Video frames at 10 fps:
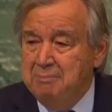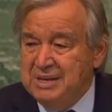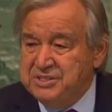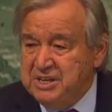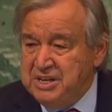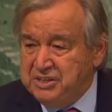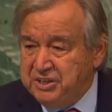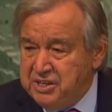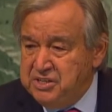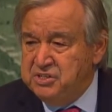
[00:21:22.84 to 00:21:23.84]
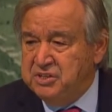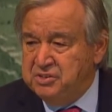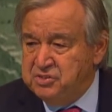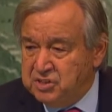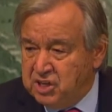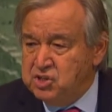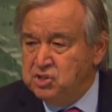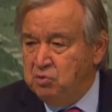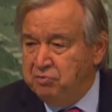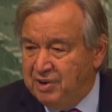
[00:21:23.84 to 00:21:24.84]
must increase
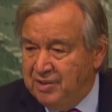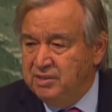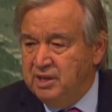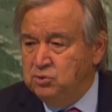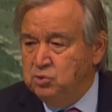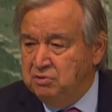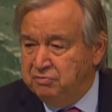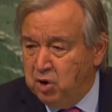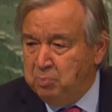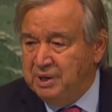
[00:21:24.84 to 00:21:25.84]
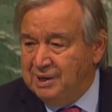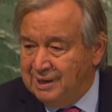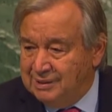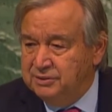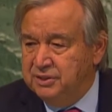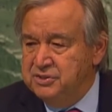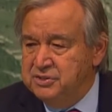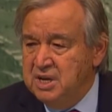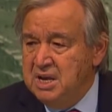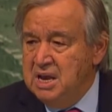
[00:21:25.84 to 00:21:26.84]
concessional funding to developing countries